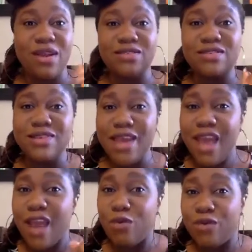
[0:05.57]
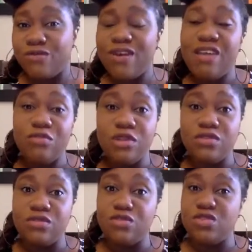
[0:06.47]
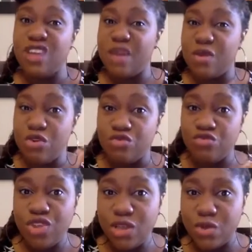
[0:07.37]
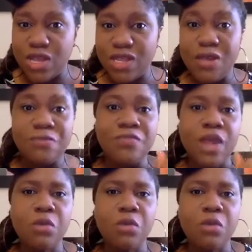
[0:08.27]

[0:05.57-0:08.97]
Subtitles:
Now today I want 5 minutes of your time really quickly.